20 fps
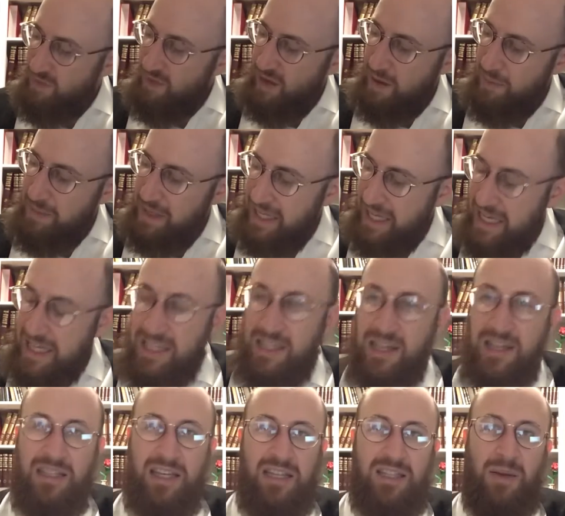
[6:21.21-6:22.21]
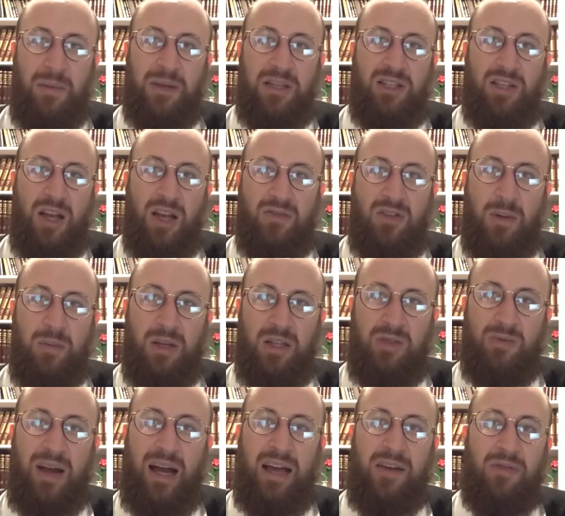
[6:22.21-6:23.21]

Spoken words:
Meaning he's going to say something is toiv, something is ra.